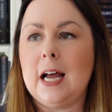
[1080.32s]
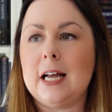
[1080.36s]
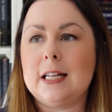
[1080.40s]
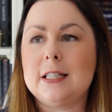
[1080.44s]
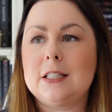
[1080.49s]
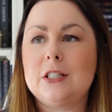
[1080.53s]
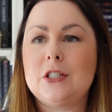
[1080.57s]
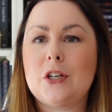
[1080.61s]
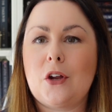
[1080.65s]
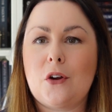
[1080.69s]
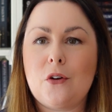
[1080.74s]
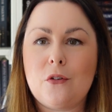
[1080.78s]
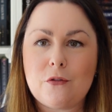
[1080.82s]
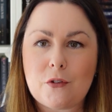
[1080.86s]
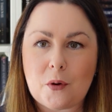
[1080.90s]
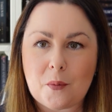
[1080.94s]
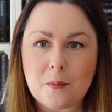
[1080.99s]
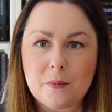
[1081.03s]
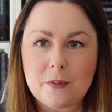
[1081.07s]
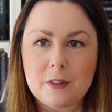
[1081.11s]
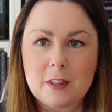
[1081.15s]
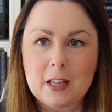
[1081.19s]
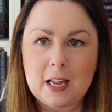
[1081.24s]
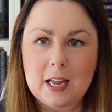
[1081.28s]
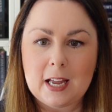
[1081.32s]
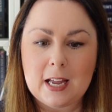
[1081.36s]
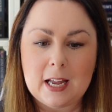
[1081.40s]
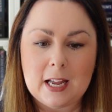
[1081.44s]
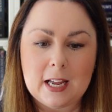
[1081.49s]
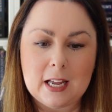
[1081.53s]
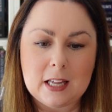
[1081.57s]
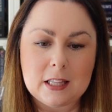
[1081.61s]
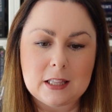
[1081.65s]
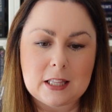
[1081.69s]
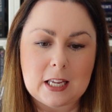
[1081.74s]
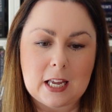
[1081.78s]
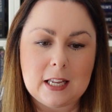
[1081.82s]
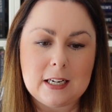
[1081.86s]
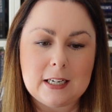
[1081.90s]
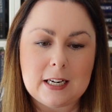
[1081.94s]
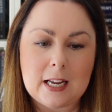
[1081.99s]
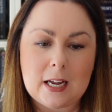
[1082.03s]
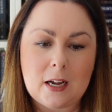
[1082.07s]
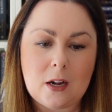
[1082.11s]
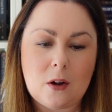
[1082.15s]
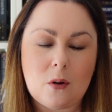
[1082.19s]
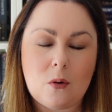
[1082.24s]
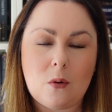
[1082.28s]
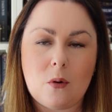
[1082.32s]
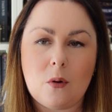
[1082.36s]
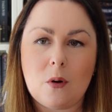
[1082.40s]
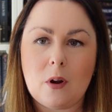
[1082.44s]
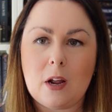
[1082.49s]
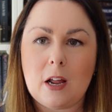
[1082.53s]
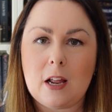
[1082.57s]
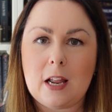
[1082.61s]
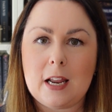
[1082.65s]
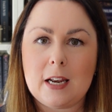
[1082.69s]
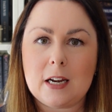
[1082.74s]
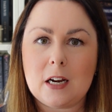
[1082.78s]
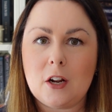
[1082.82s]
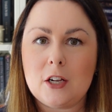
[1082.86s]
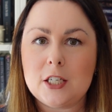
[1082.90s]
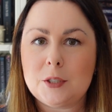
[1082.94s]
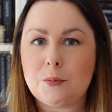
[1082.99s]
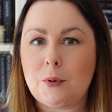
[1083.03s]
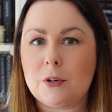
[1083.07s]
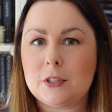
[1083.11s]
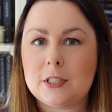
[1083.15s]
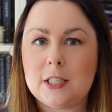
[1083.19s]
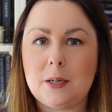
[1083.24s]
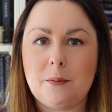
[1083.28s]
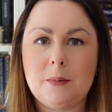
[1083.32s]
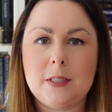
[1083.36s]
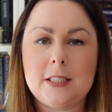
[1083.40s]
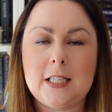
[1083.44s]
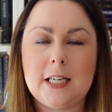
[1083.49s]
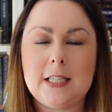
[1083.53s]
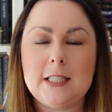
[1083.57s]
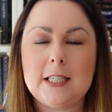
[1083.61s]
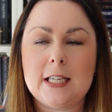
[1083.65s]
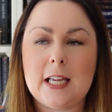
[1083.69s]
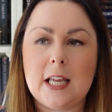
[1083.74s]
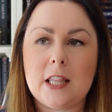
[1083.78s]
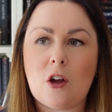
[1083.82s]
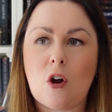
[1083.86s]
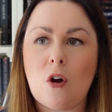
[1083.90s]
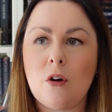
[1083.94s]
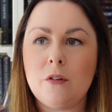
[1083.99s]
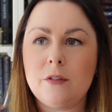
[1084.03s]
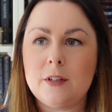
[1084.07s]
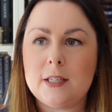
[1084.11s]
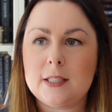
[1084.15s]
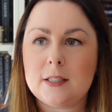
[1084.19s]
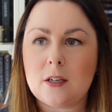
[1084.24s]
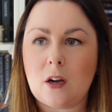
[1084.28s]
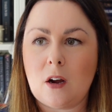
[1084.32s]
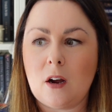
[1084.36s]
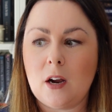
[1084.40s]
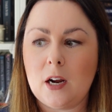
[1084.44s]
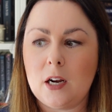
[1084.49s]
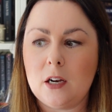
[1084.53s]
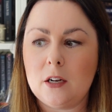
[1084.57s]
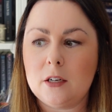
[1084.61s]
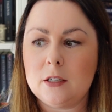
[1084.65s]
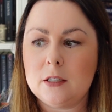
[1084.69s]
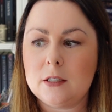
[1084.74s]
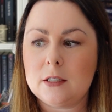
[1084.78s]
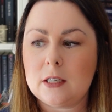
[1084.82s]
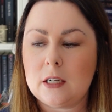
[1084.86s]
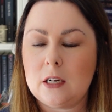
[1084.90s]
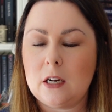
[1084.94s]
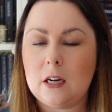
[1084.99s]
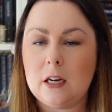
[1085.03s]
And so from there, they're now in close proximity together on this island.